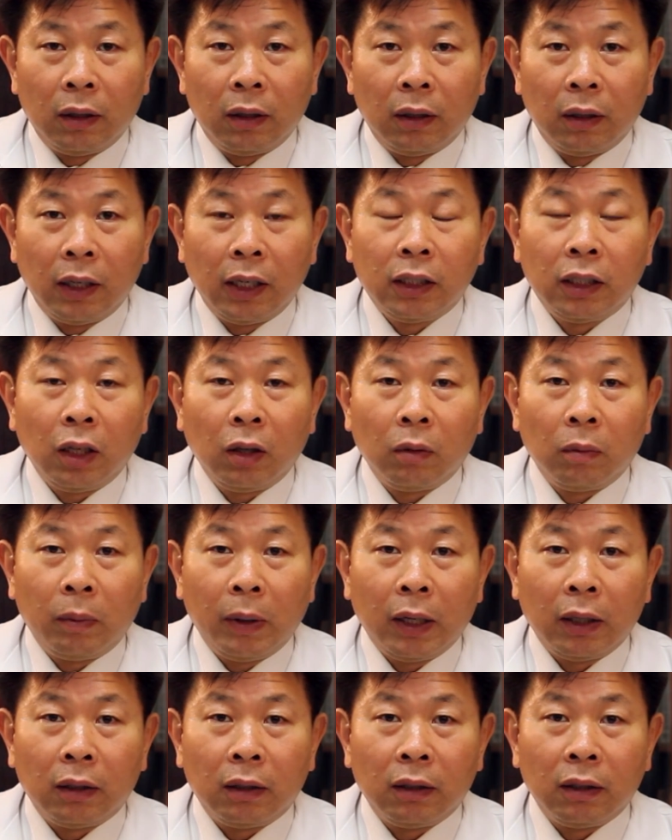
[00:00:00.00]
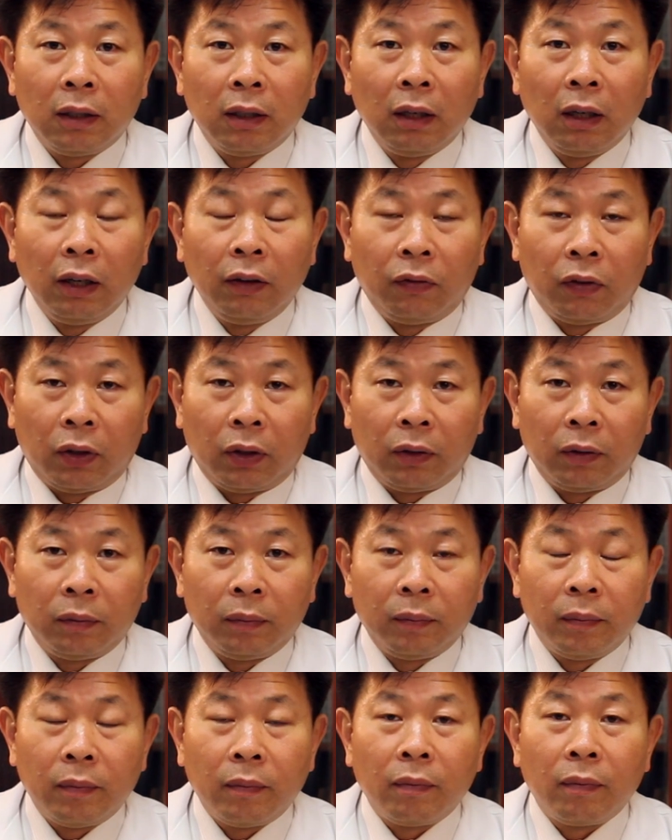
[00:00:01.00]
Let's talk about liver.
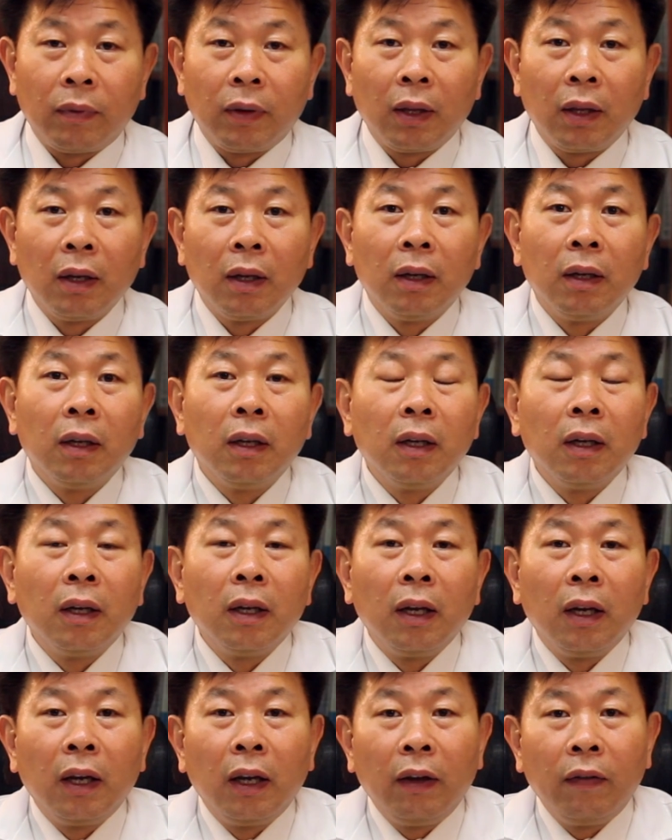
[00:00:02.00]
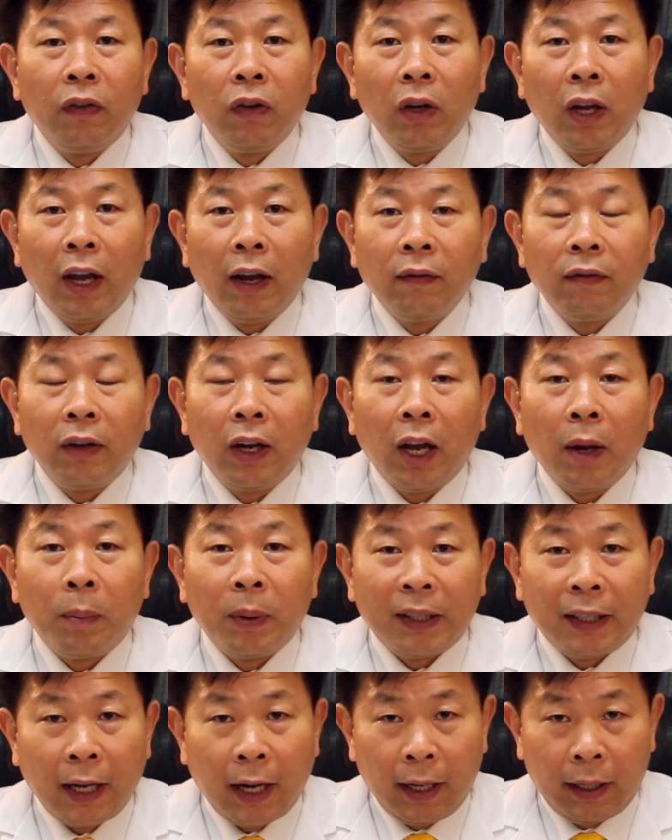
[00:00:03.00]
If you have
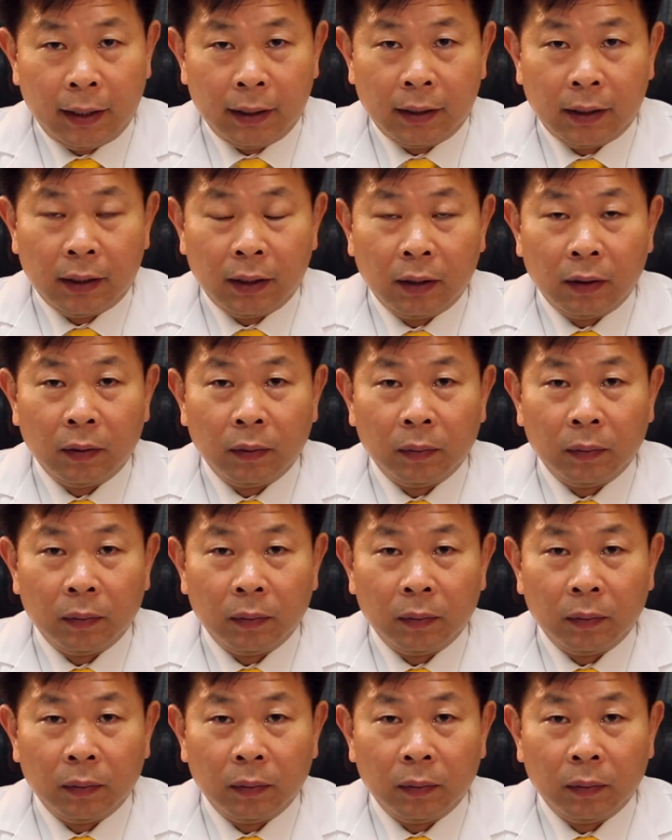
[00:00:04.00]
hepatitis